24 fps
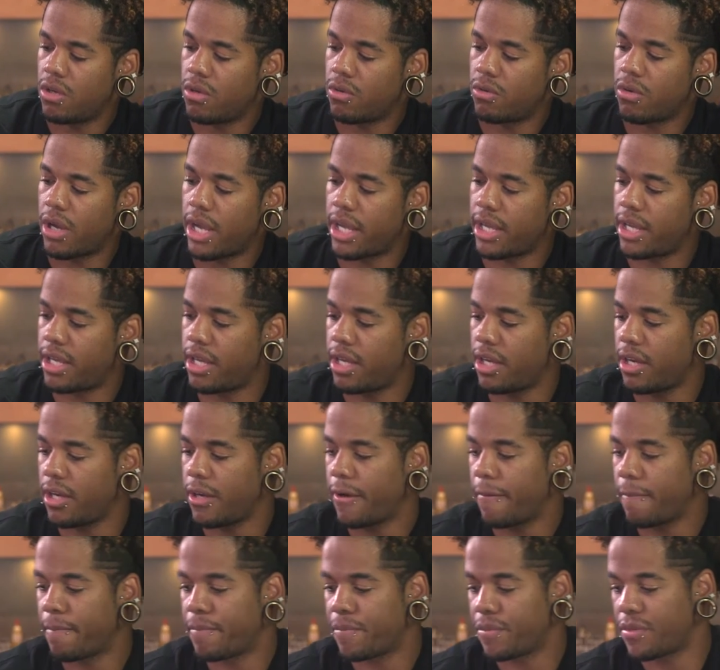right here.
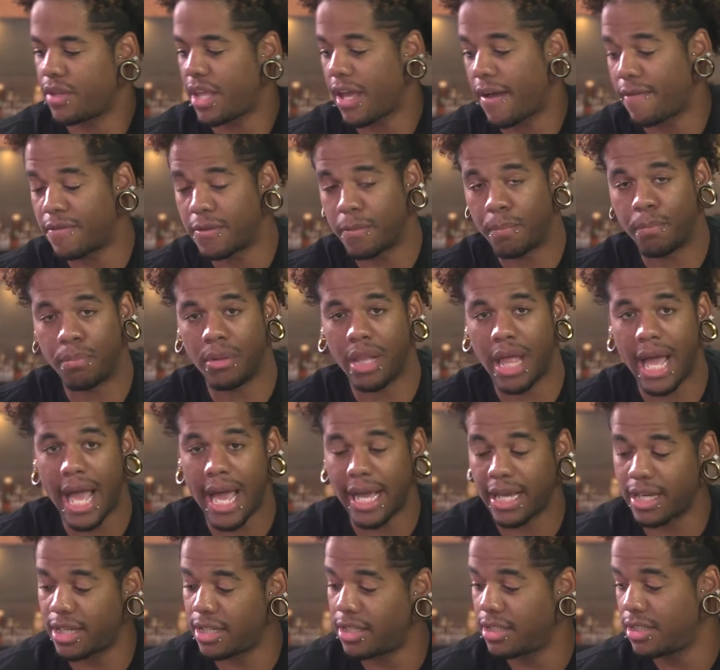You have the
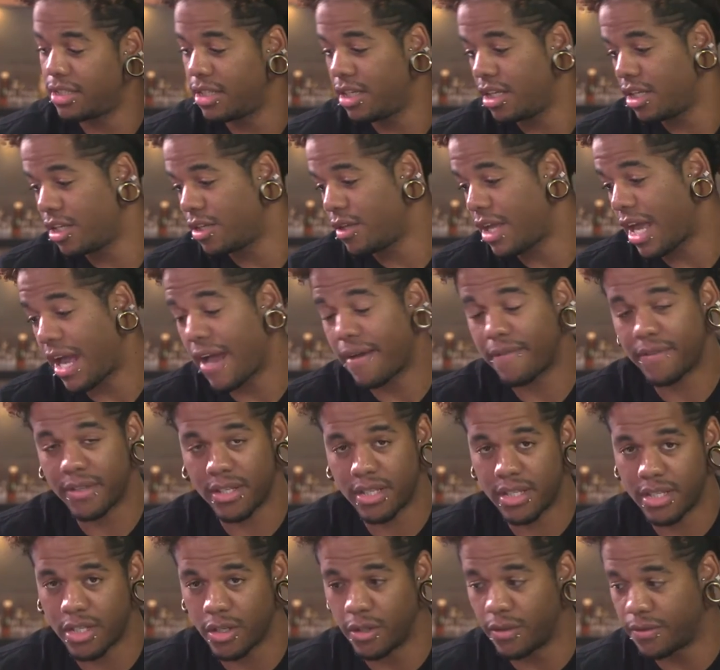black, you have the
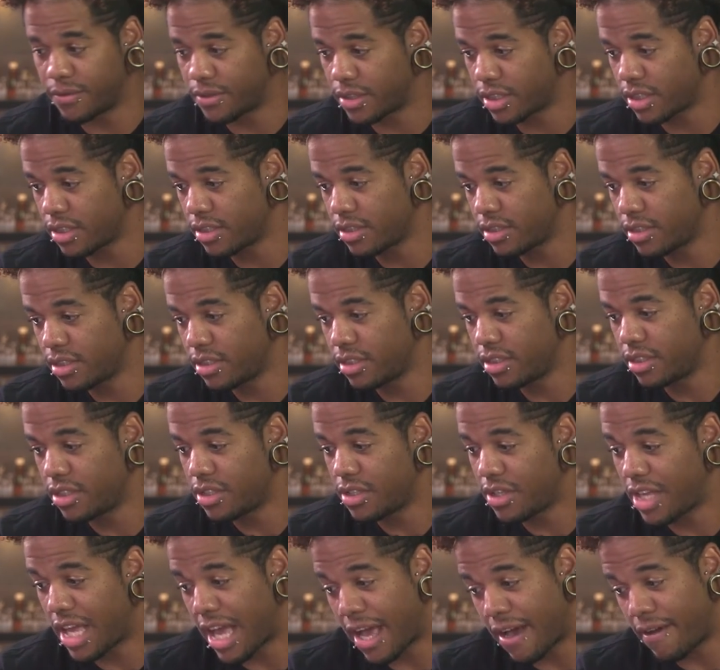silver,
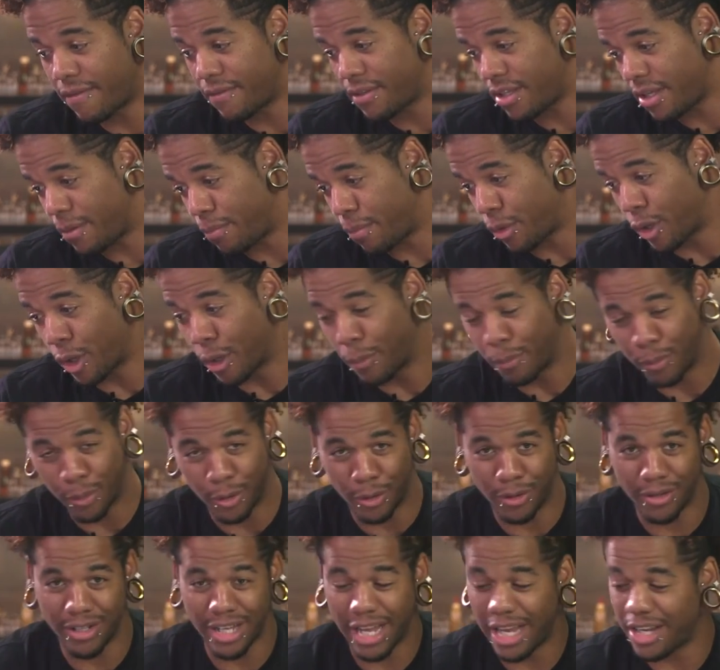you have the
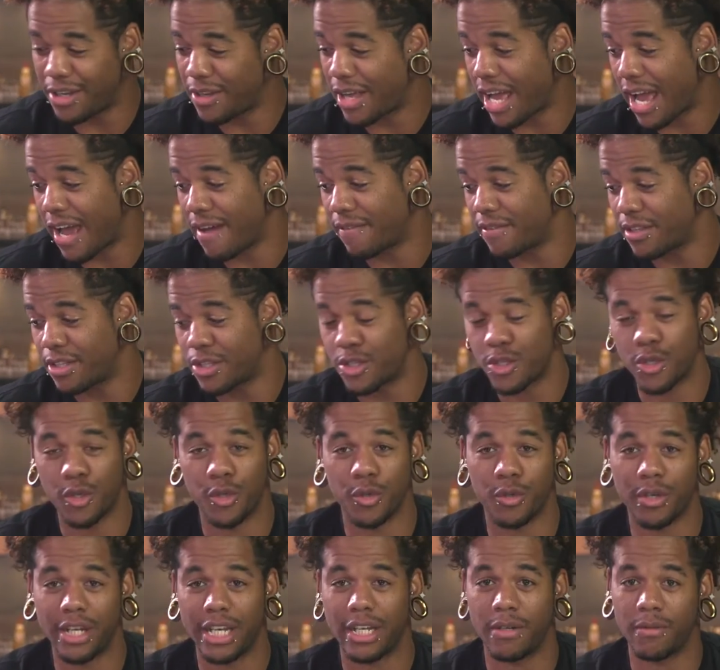purple, and you have this
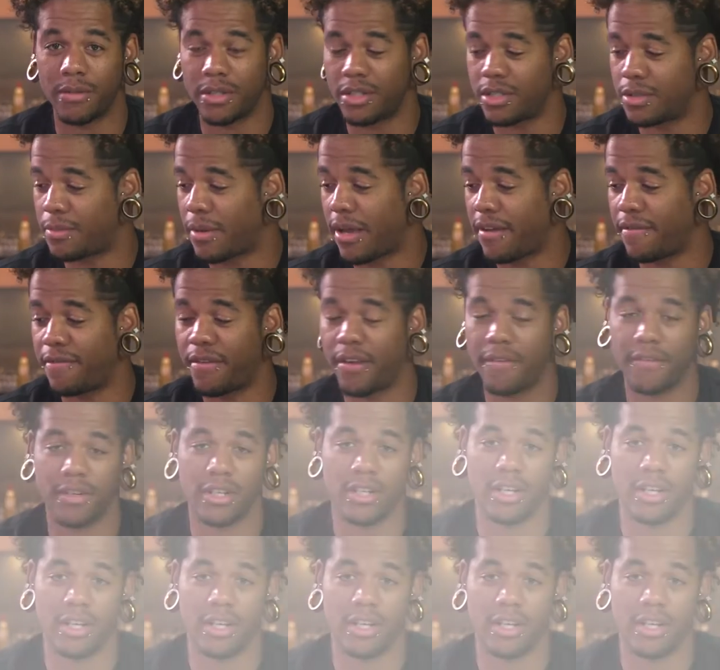green, which is my favorite